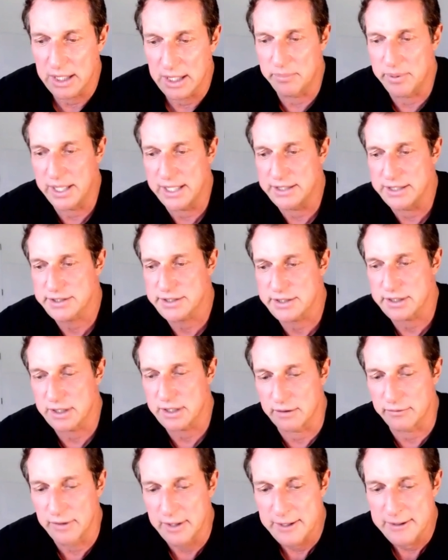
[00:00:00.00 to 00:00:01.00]
paced
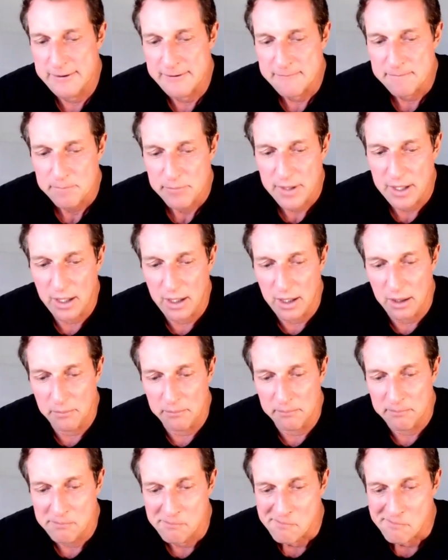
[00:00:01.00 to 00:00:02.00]
stuff
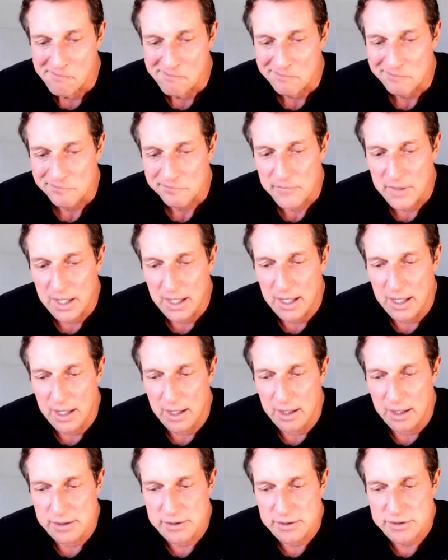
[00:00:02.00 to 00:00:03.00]
um
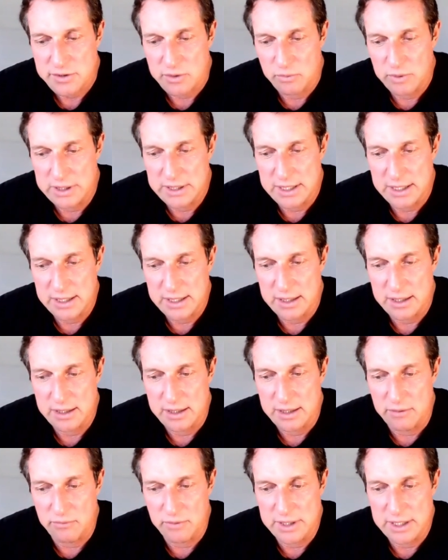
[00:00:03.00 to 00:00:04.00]
uh so we did
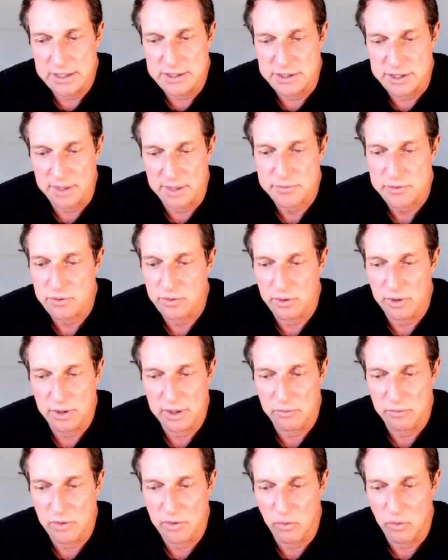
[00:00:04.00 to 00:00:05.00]
we did jump school and
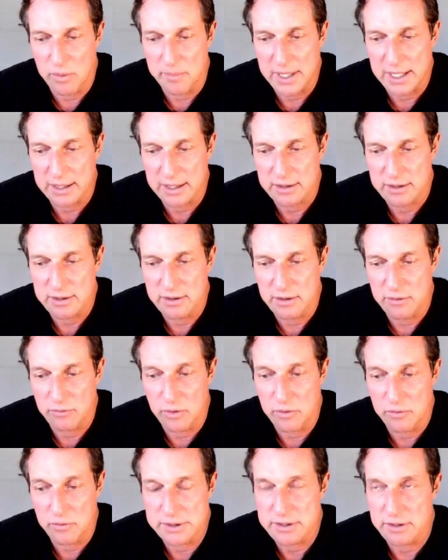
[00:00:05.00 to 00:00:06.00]
then we went back then we
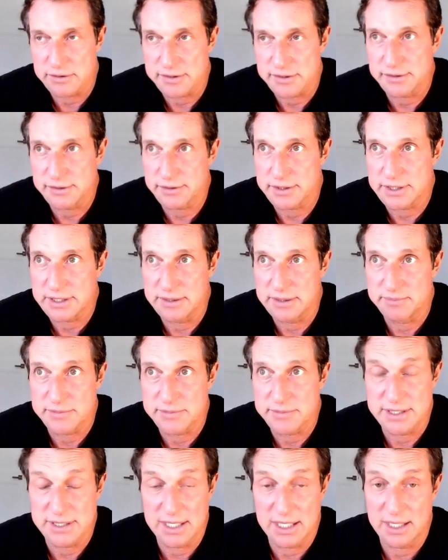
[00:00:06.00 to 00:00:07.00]
went to our seal teams
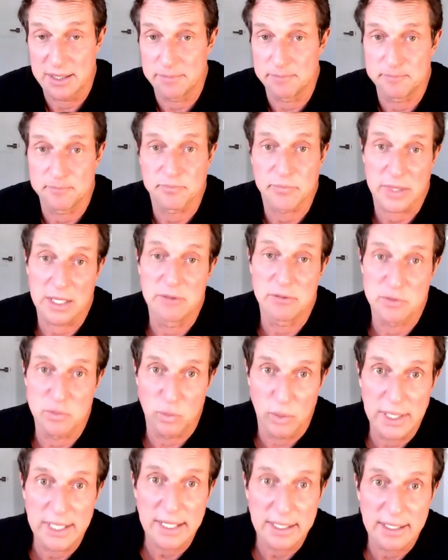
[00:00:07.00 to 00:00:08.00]
and then it was
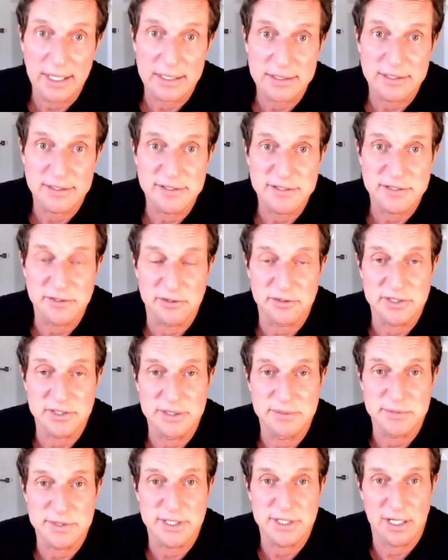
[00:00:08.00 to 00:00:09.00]
when i got to the seal
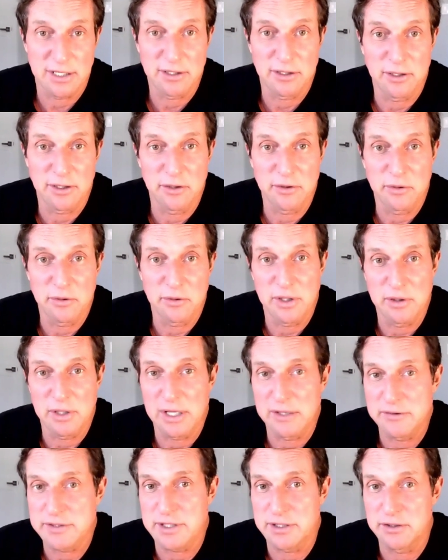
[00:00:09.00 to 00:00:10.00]
teams that i learned that i
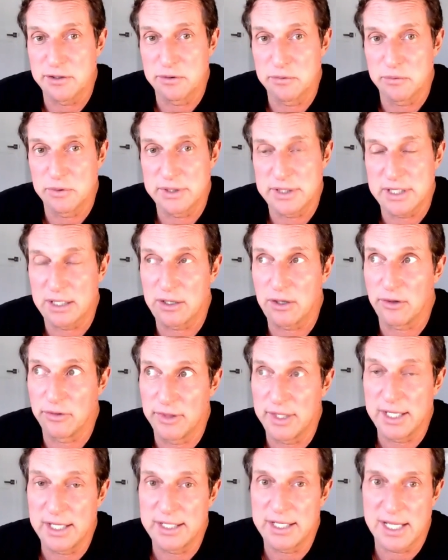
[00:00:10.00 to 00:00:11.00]
was going to do what they called
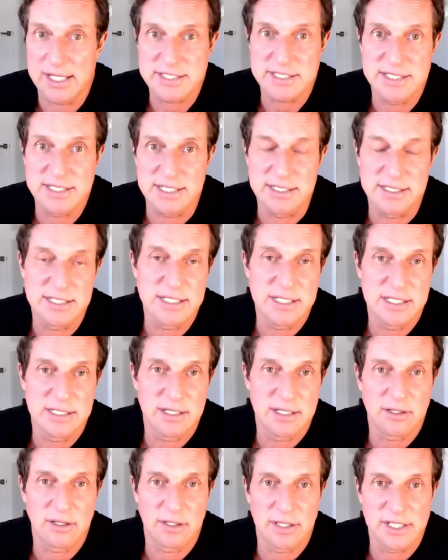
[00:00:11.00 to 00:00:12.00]
then stt they
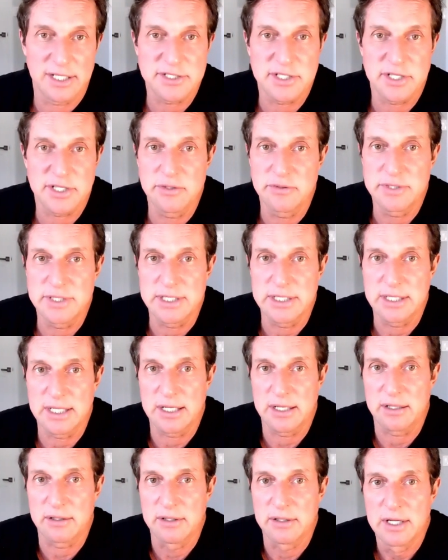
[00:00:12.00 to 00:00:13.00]
call sqt
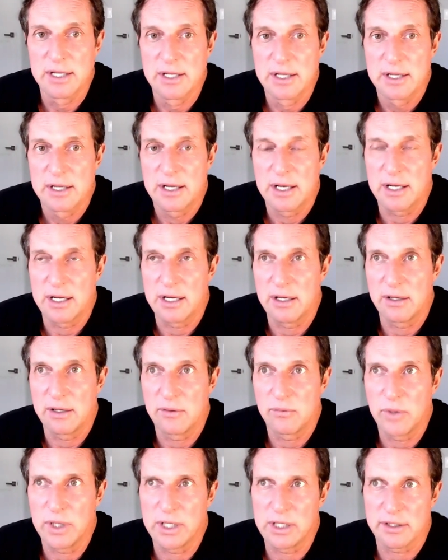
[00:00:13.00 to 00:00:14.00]
now uh,
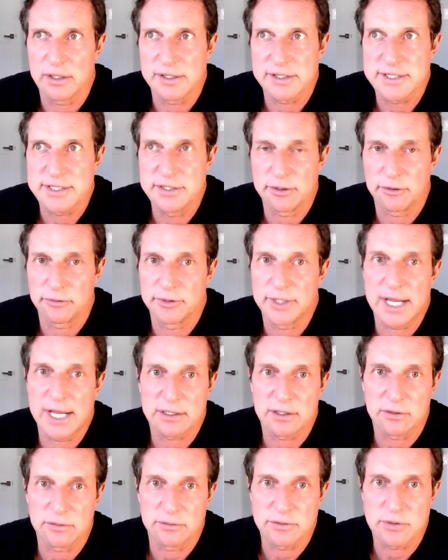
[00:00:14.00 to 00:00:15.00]
we called it seal
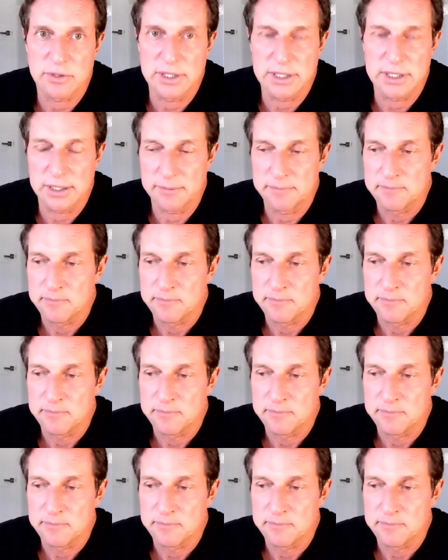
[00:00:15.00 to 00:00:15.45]
tactical training